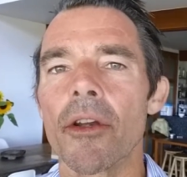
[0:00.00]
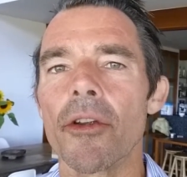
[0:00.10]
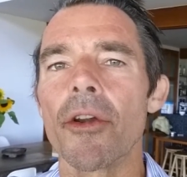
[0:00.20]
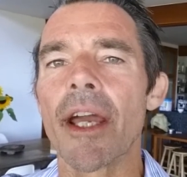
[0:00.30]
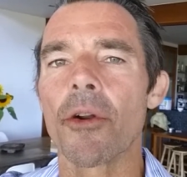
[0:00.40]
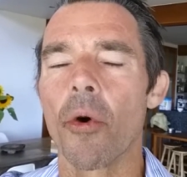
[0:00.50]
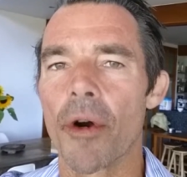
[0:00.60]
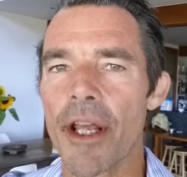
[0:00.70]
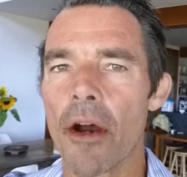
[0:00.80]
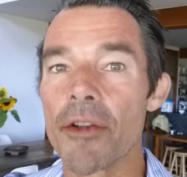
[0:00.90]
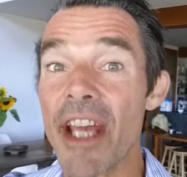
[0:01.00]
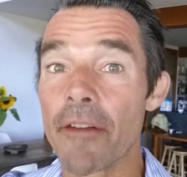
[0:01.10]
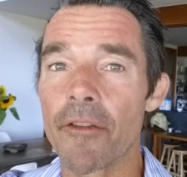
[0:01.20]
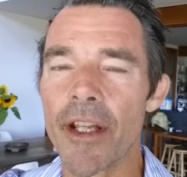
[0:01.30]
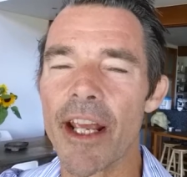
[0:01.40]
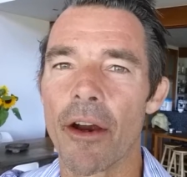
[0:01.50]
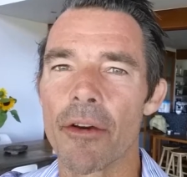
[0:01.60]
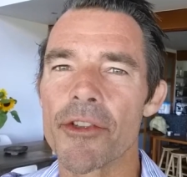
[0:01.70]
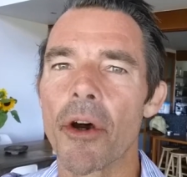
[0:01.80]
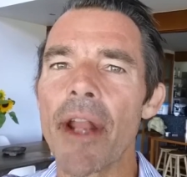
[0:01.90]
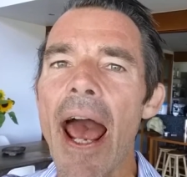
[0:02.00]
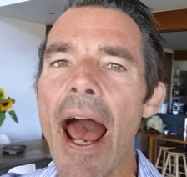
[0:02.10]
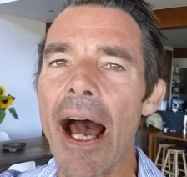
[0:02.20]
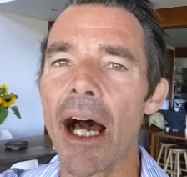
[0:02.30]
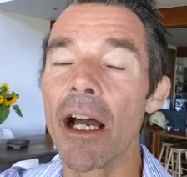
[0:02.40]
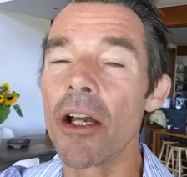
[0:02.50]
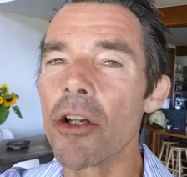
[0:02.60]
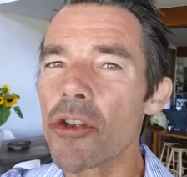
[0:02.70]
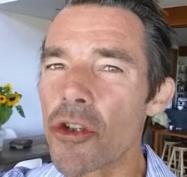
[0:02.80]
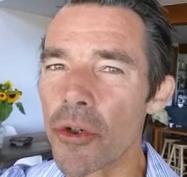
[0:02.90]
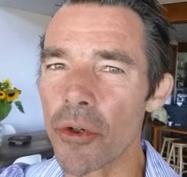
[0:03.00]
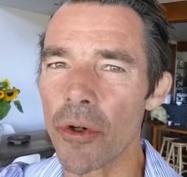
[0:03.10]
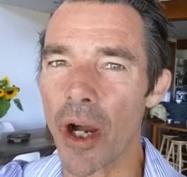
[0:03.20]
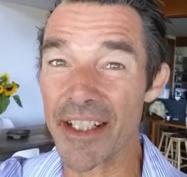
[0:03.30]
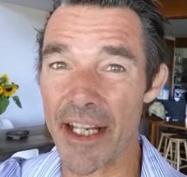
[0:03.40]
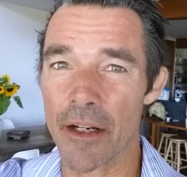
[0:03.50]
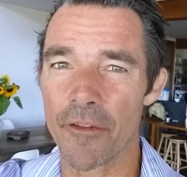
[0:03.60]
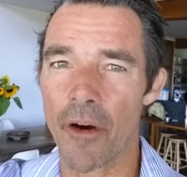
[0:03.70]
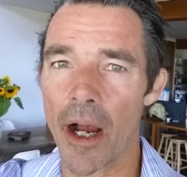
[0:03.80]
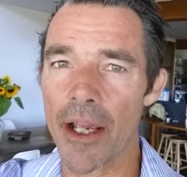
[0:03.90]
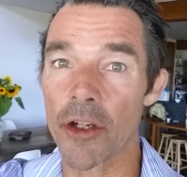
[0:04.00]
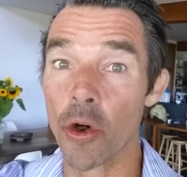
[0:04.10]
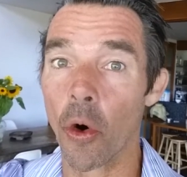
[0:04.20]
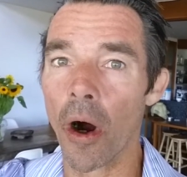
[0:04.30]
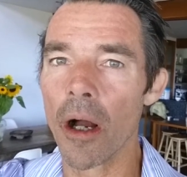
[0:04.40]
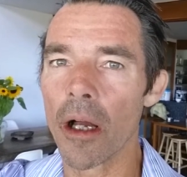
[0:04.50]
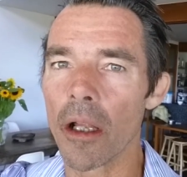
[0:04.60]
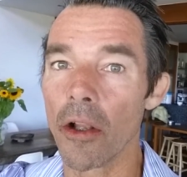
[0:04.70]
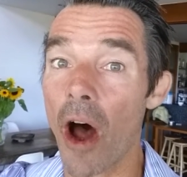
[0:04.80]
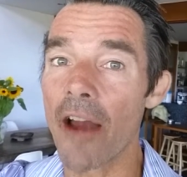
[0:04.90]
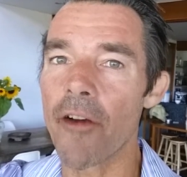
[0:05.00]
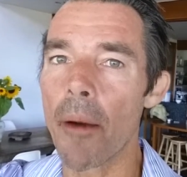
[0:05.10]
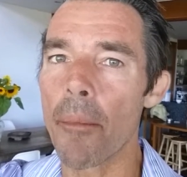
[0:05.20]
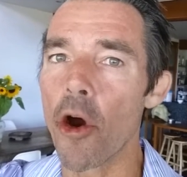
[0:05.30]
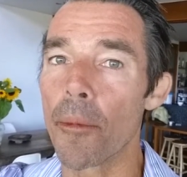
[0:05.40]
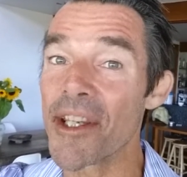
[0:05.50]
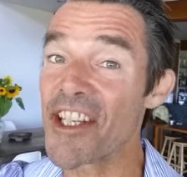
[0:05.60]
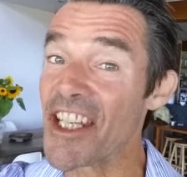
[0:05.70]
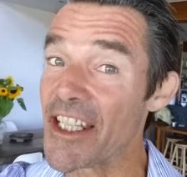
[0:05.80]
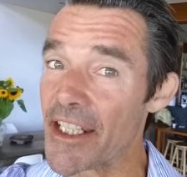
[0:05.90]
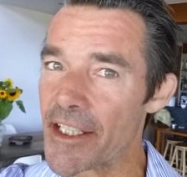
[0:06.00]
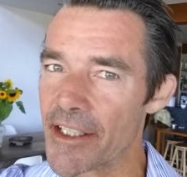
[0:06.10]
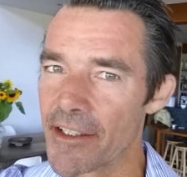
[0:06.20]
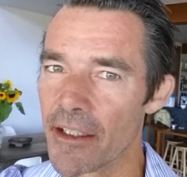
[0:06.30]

you get audios and videos on how to identify your life purposes.